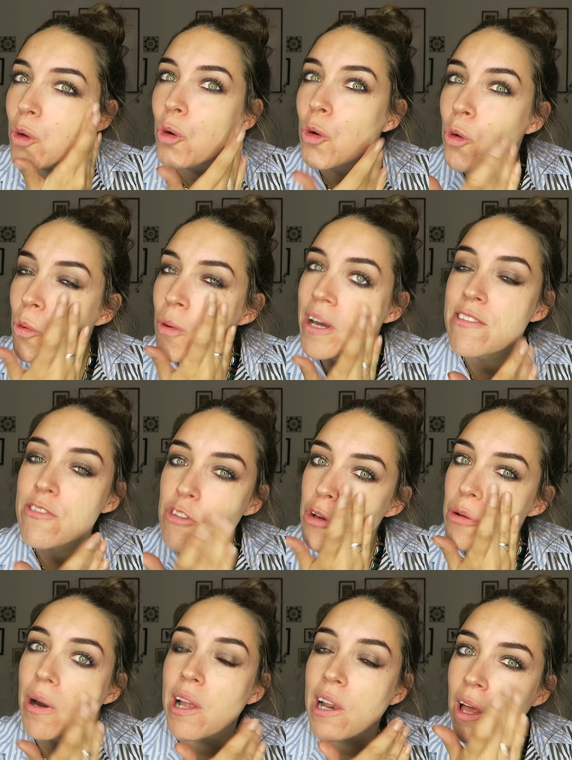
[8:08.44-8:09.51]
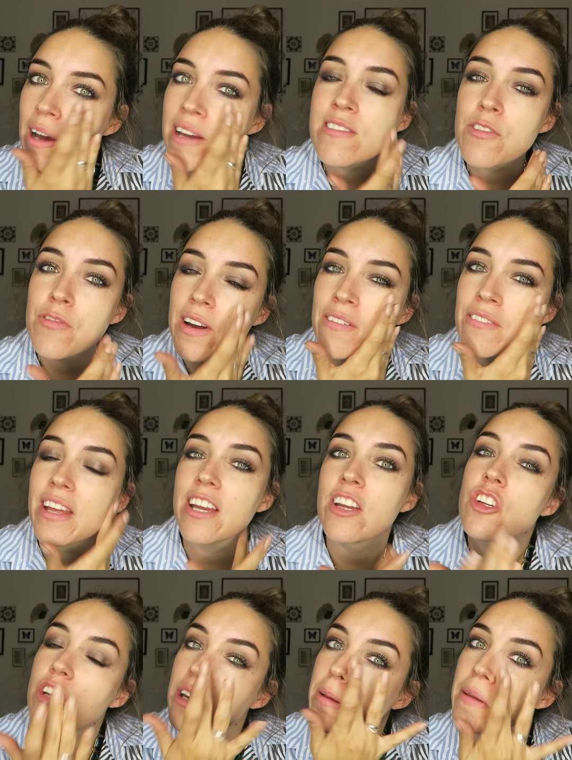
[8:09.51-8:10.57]
Always do a lighter
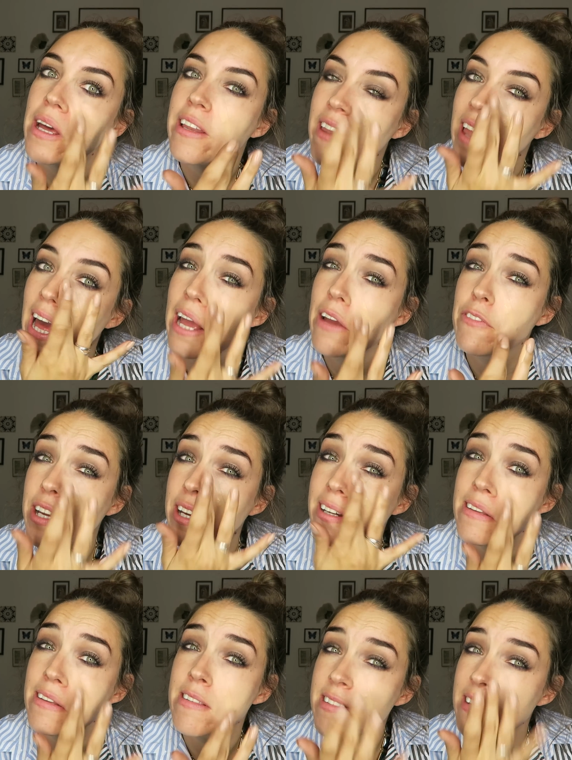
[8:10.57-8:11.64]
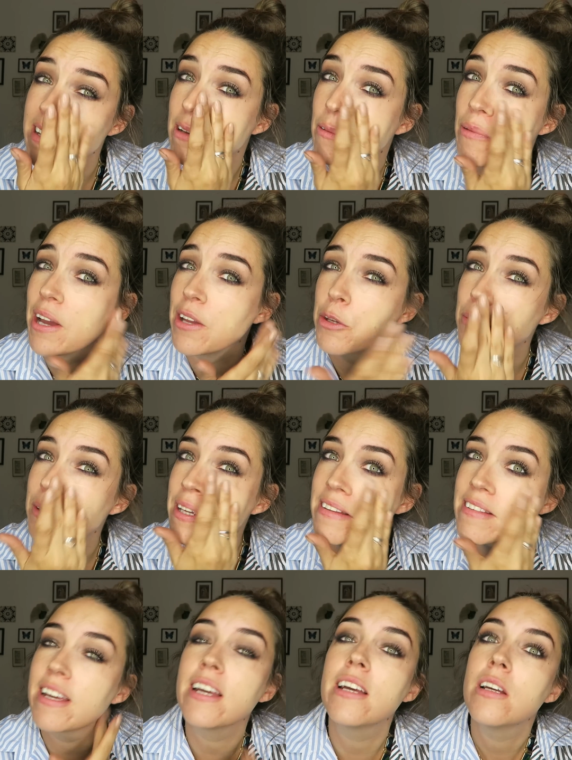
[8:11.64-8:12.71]
foundation and then a heavier concealer where you
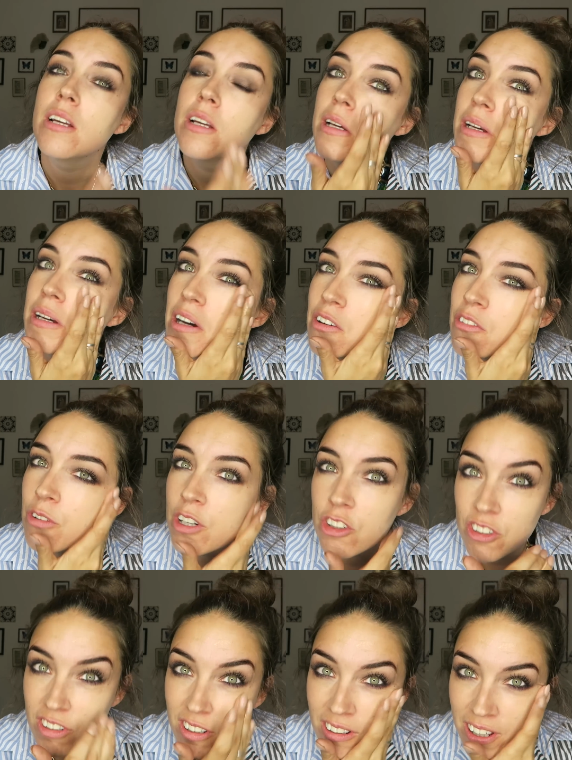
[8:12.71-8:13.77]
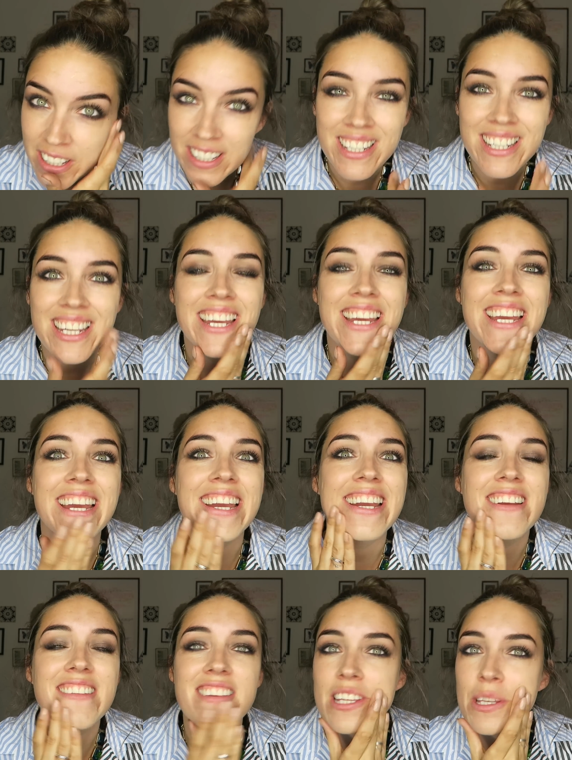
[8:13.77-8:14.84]
need it. Otherwise you look like you're
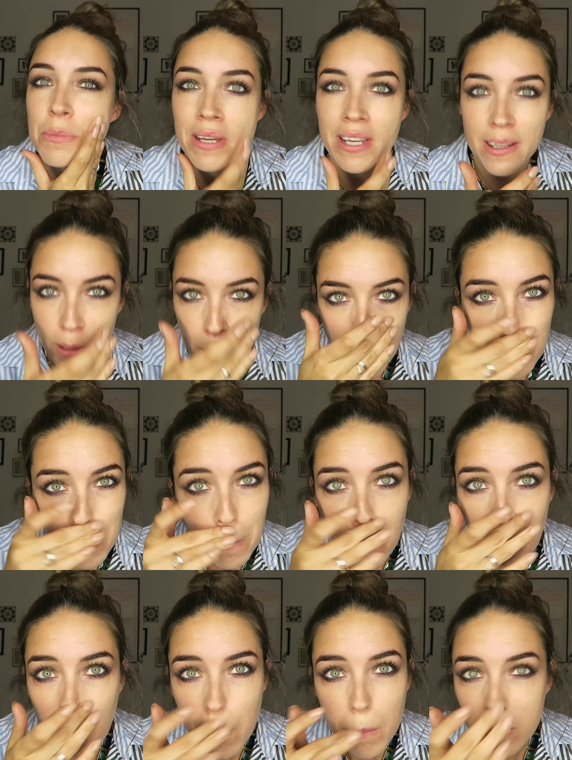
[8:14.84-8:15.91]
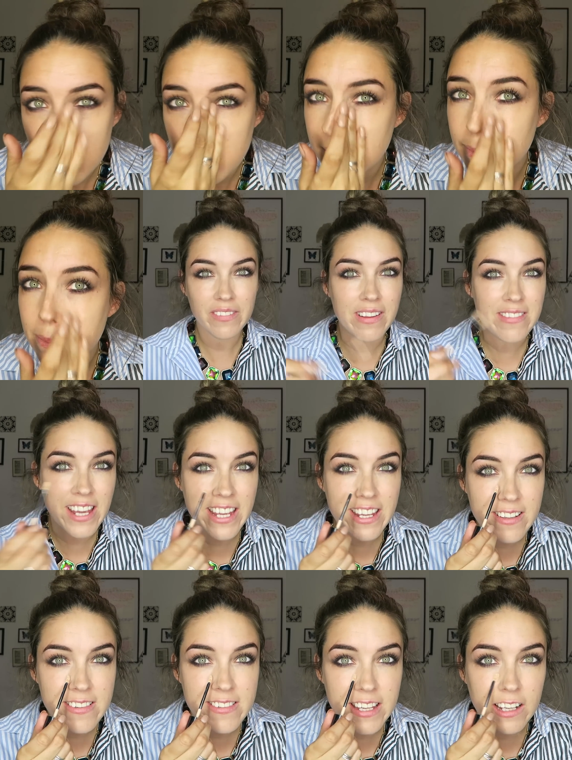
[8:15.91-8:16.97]
kicked in makeup. Then take
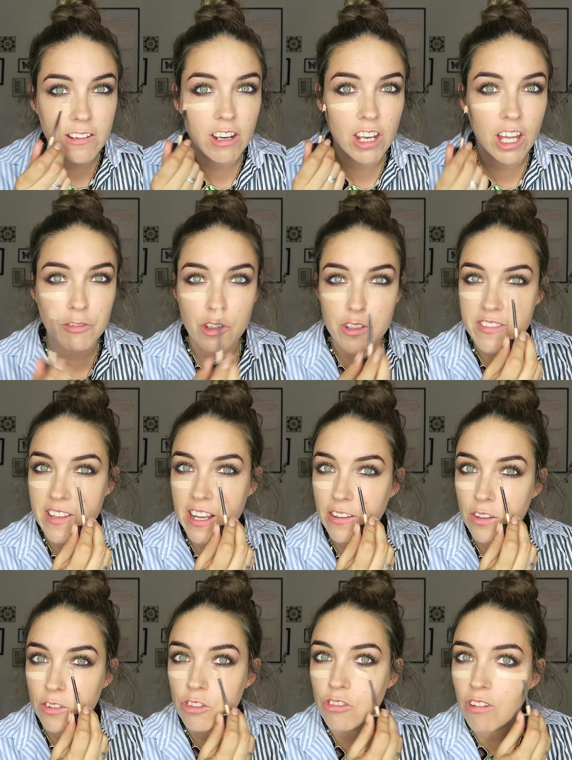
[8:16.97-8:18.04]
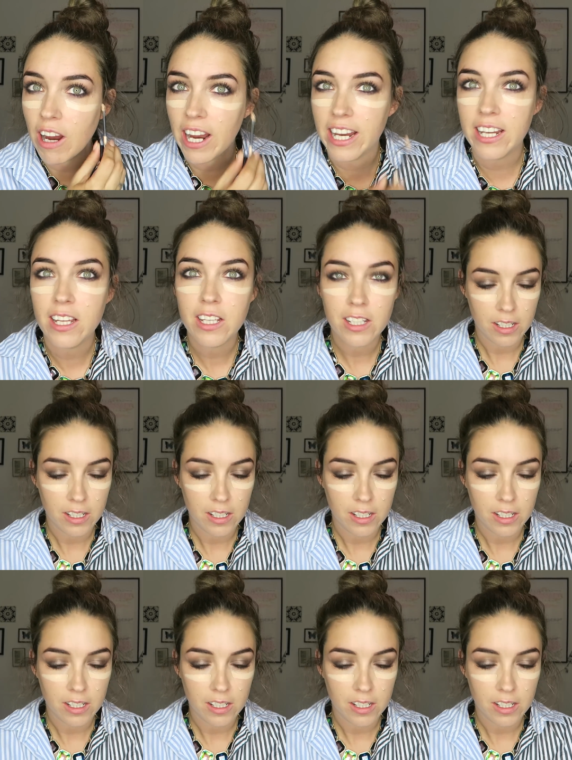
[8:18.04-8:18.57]
your concealer, and I've got Stay Don't Stray.